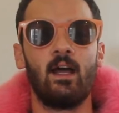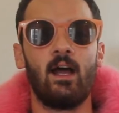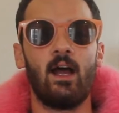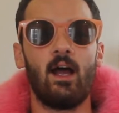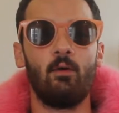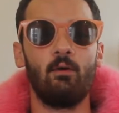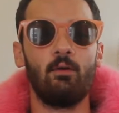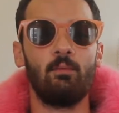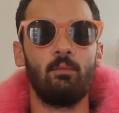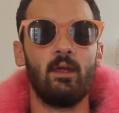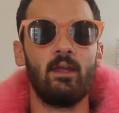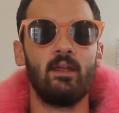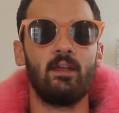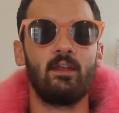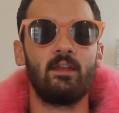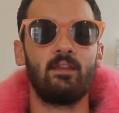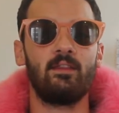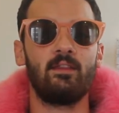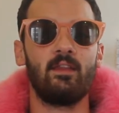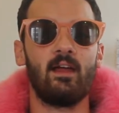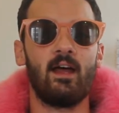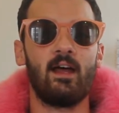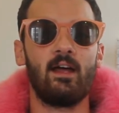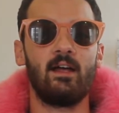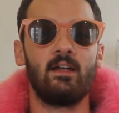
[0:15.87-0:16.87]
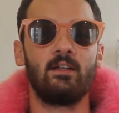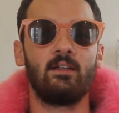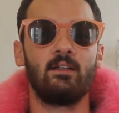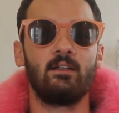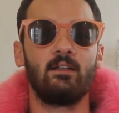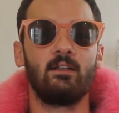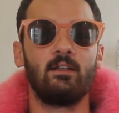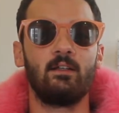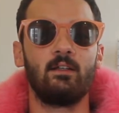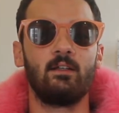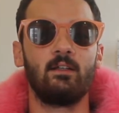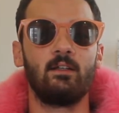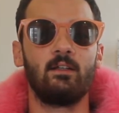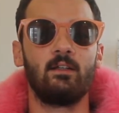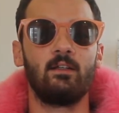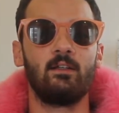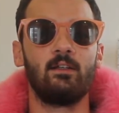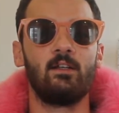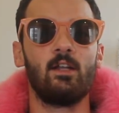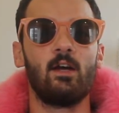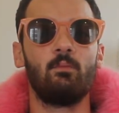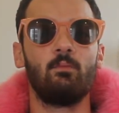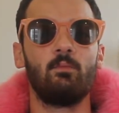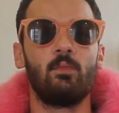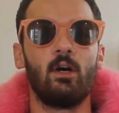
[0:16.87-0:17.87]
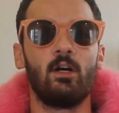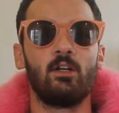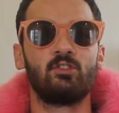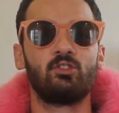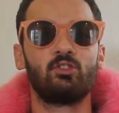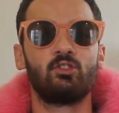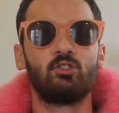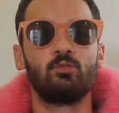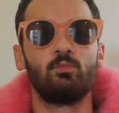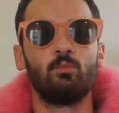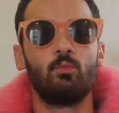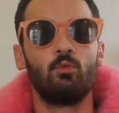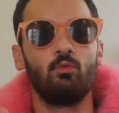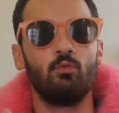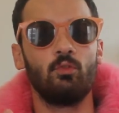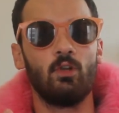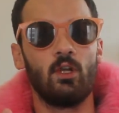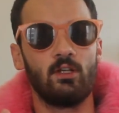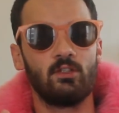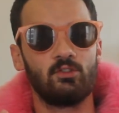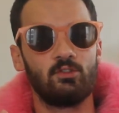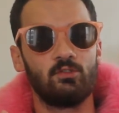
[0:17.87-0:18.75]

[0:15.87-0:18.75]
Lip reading: and we make that number smaller.